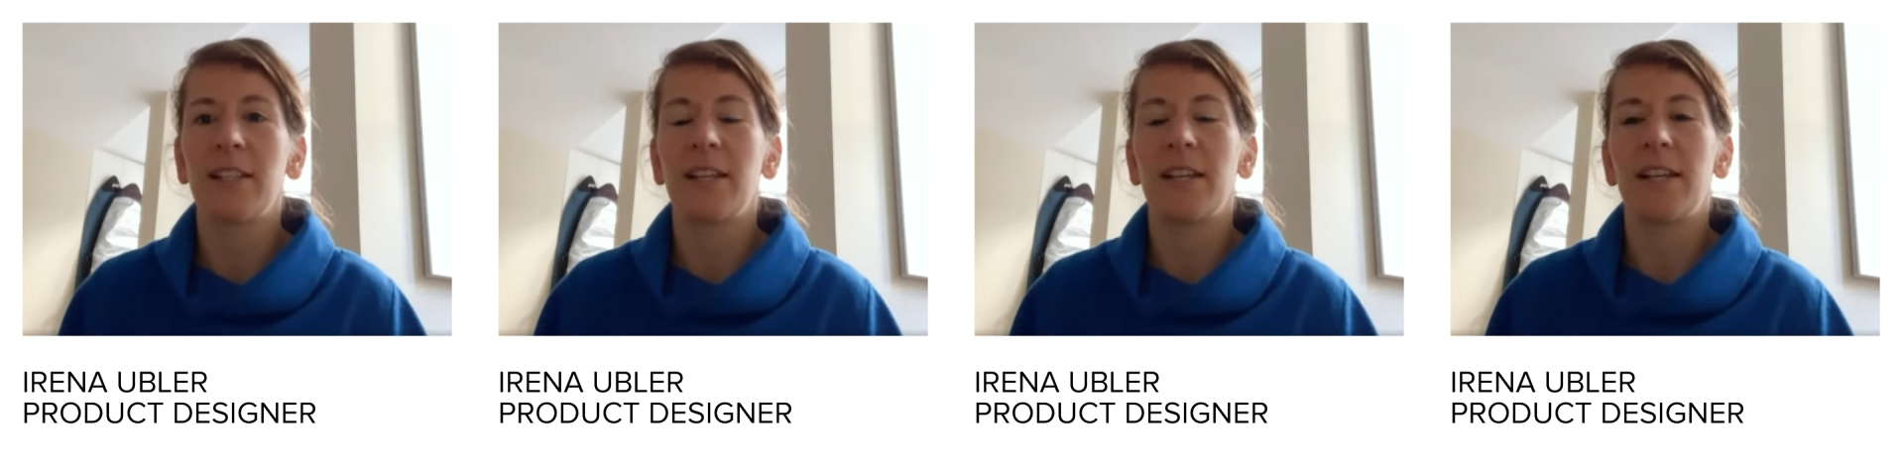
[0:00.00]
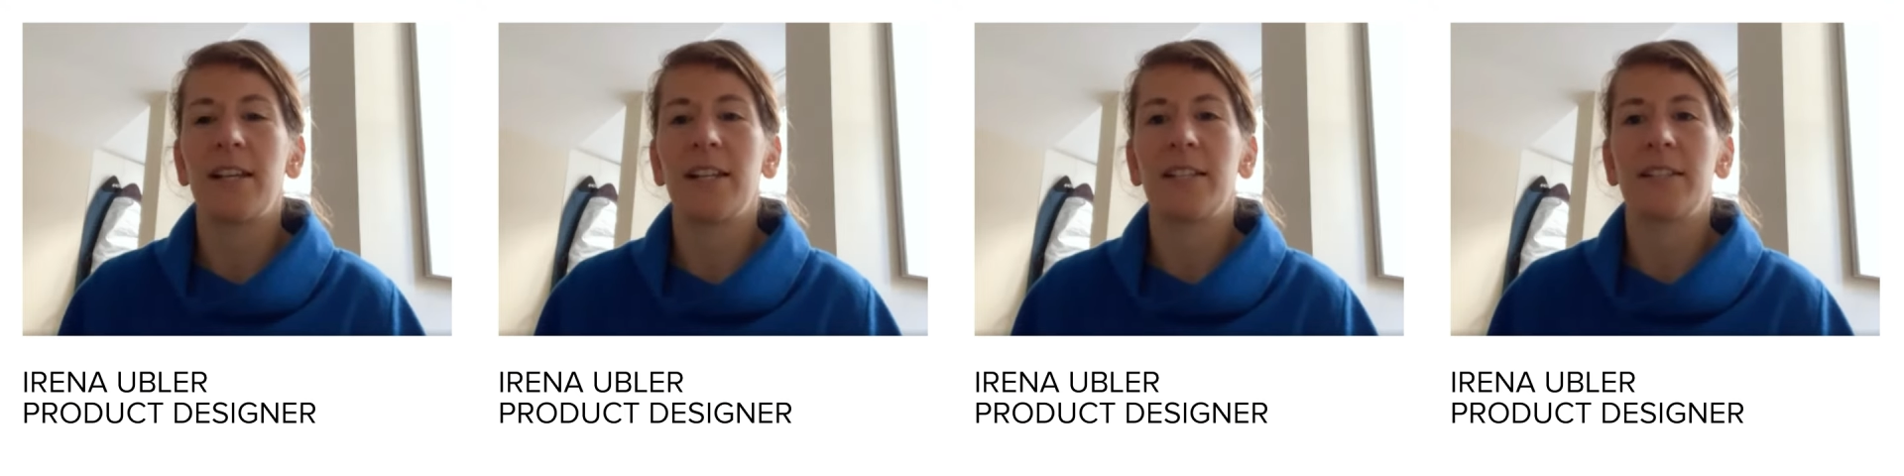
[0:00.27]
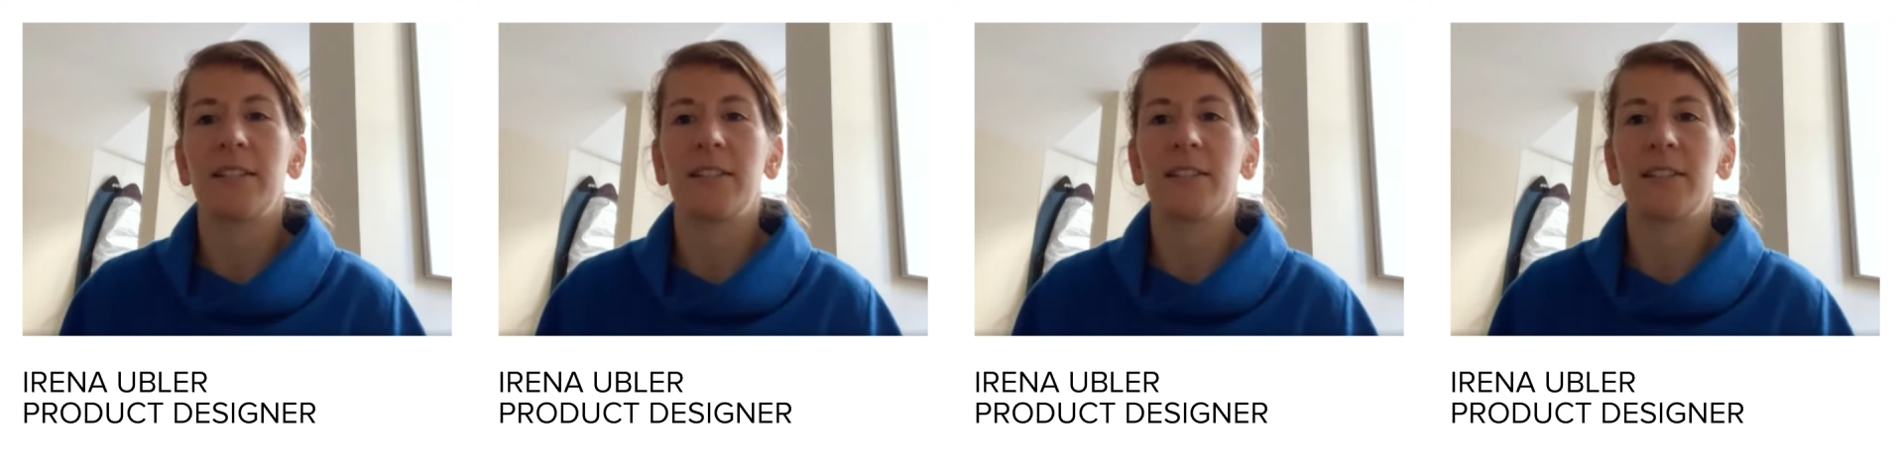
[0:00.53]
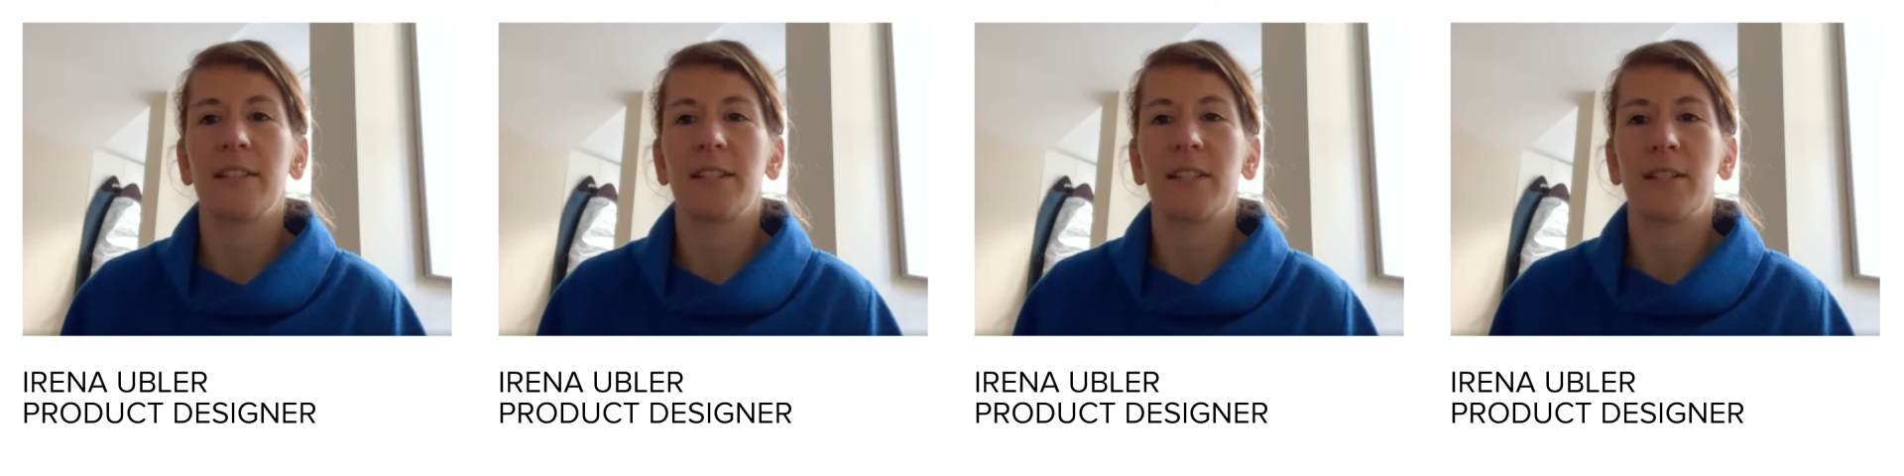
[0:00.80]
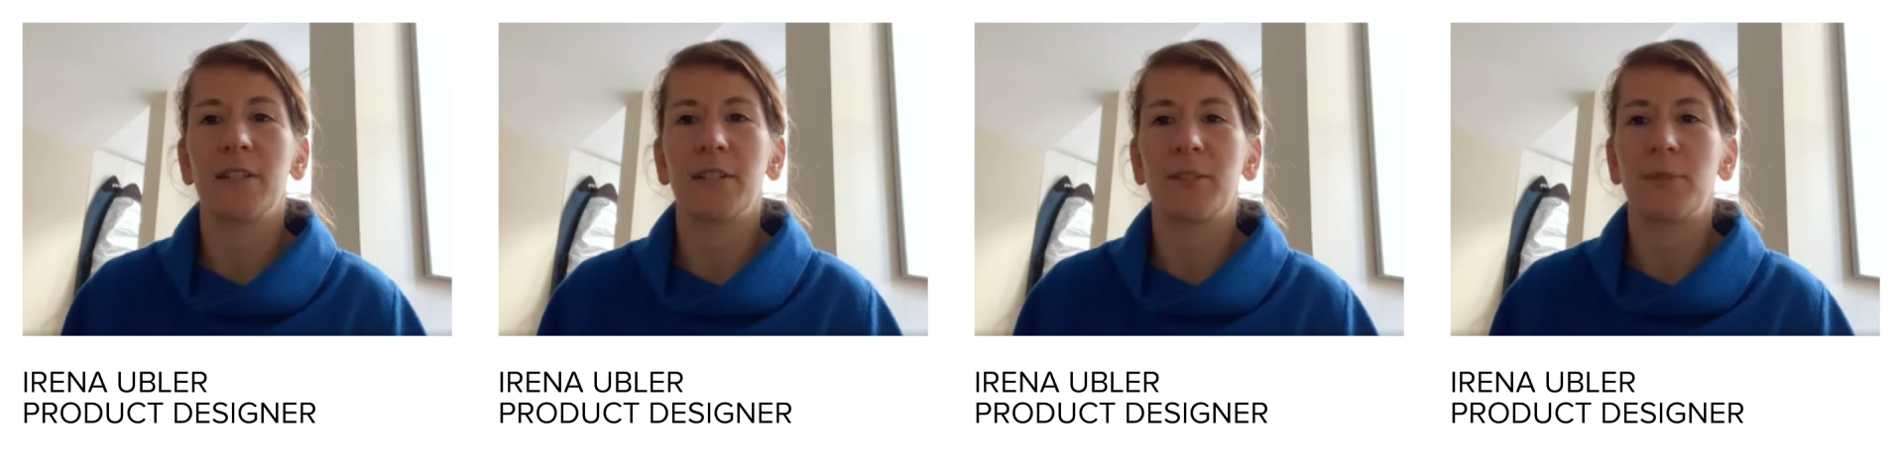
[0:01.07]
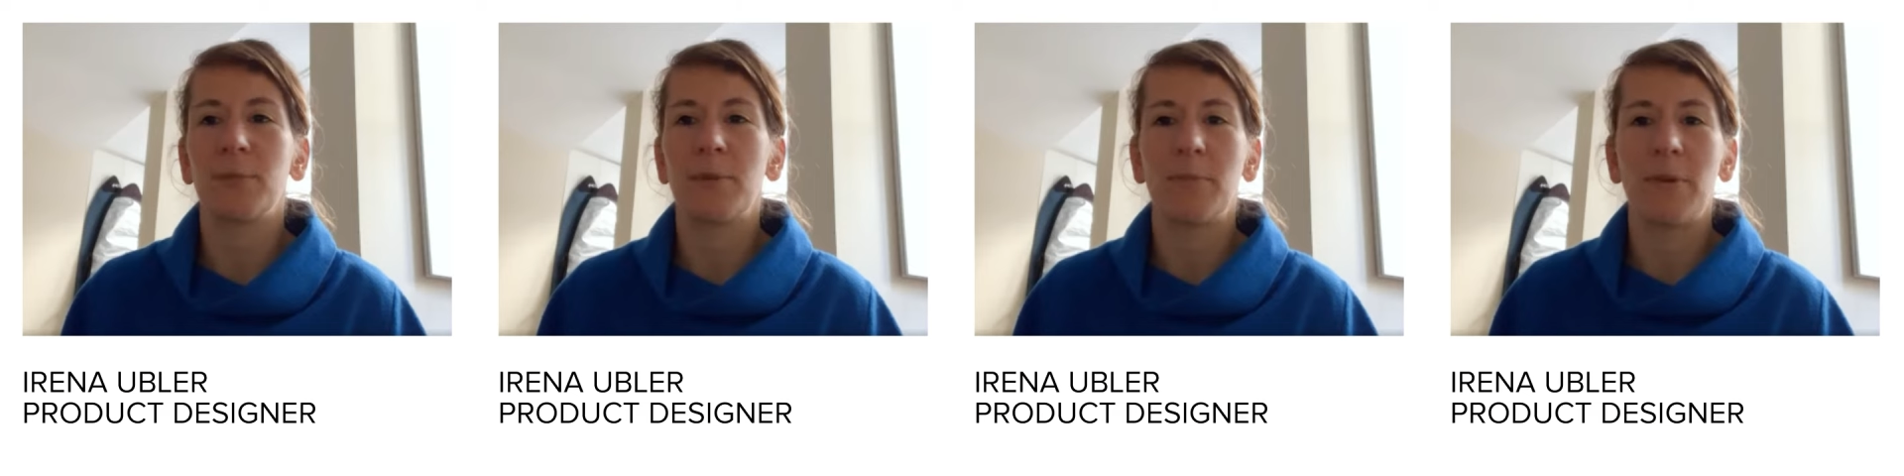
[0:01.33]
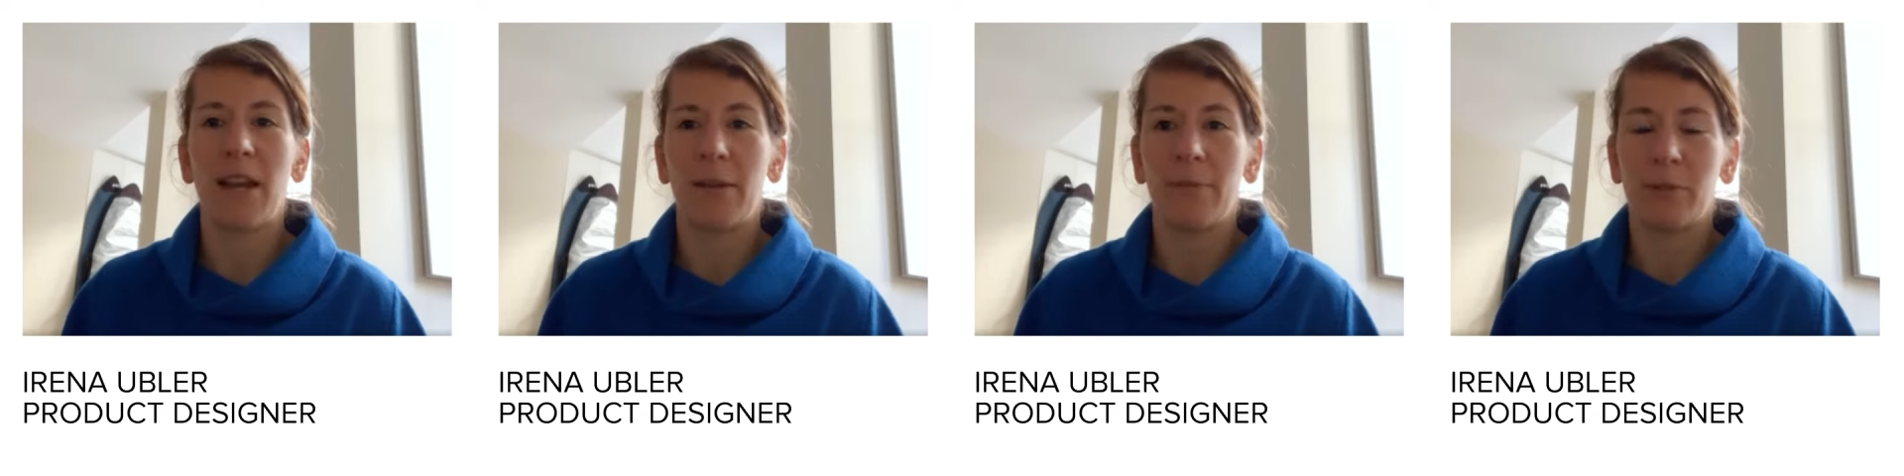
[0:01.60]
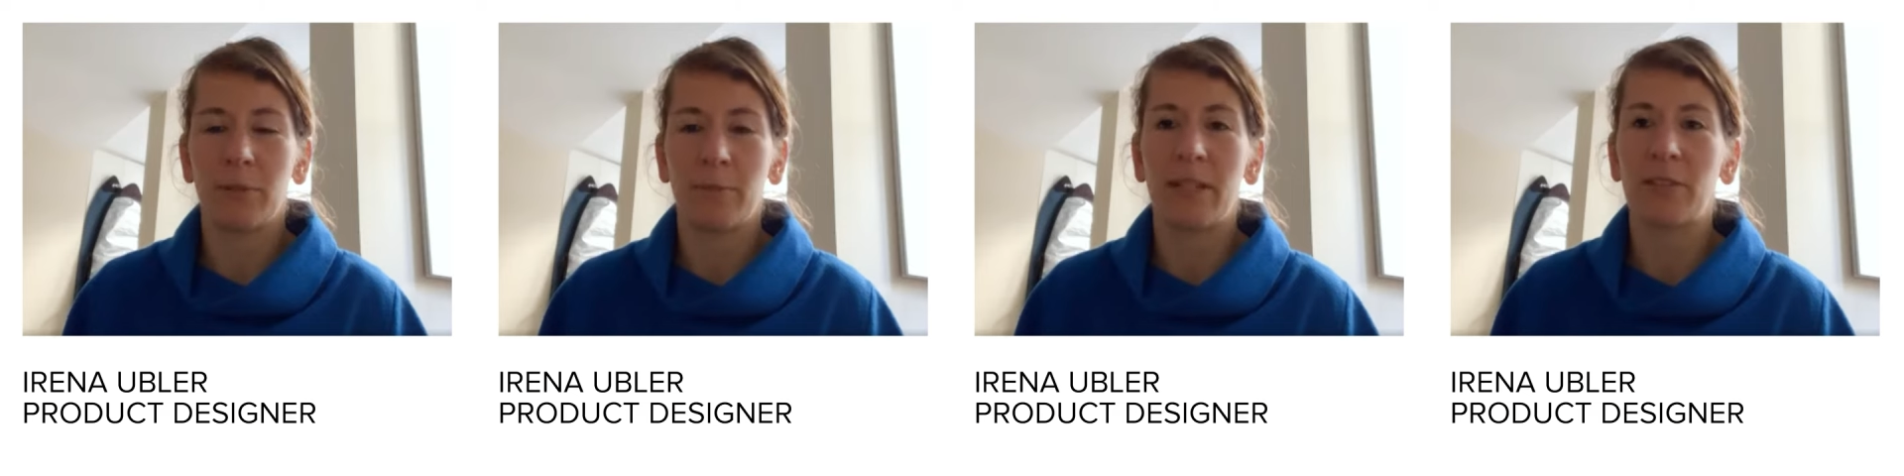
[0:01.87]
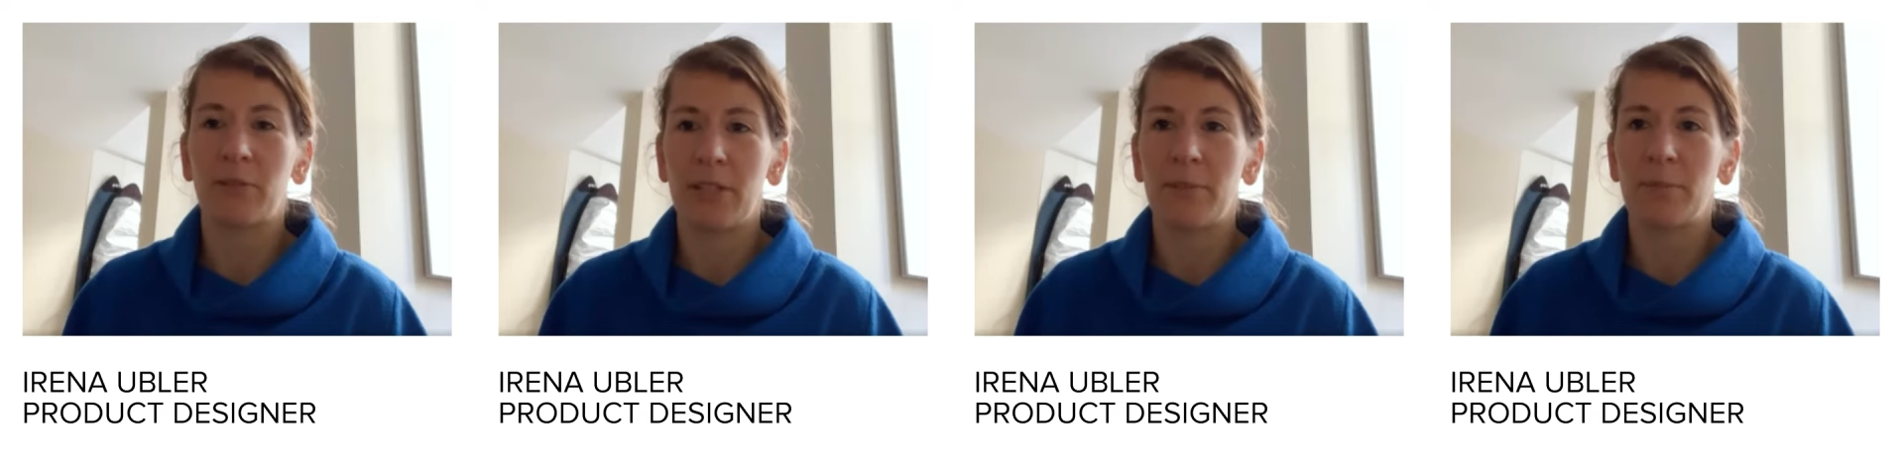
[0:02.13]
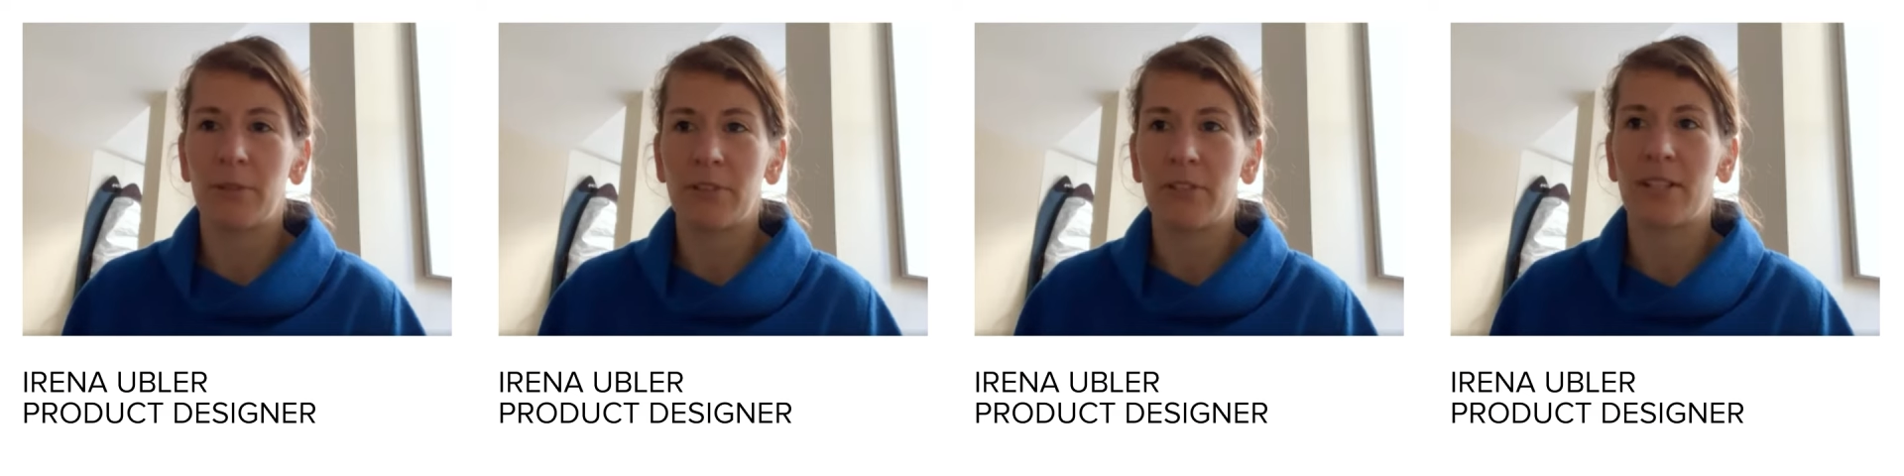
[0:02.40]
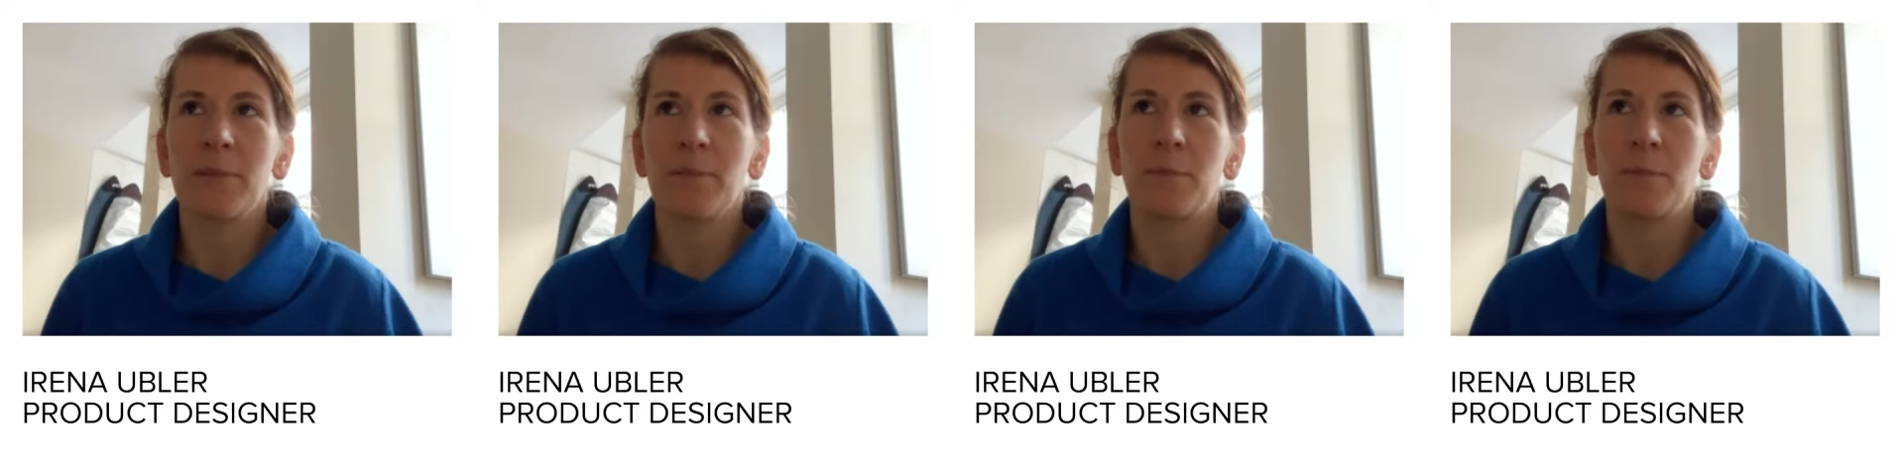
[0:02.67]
and you'll be able to make great projects.